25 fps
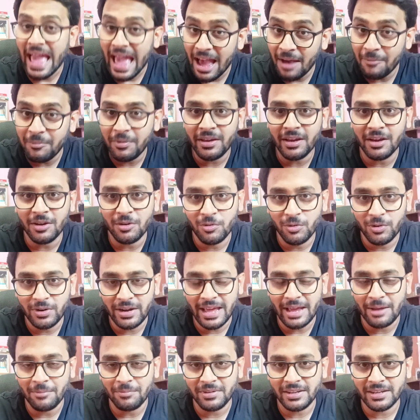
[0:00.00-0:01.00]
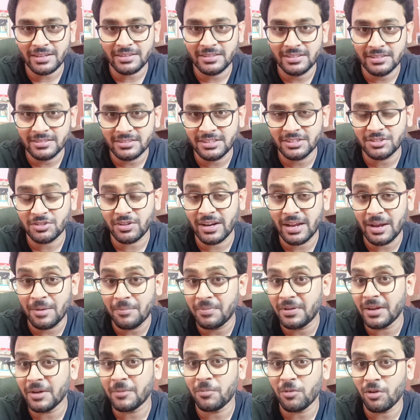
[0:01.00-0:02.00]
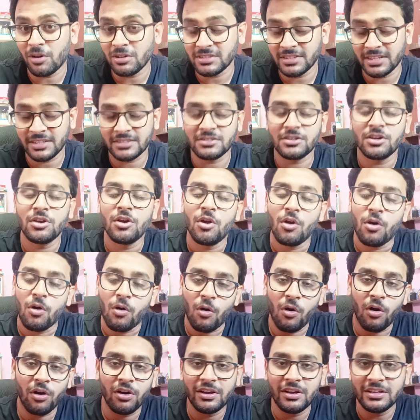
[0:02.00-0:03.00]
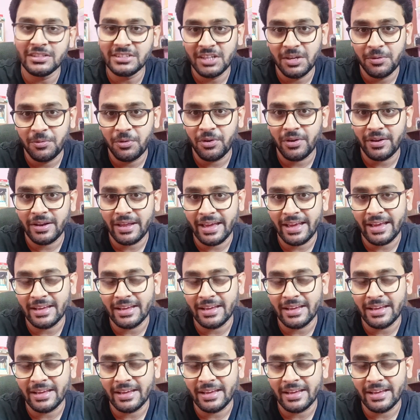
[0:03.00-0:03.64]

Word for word: having a good mtech thesis or mtech projects always give you an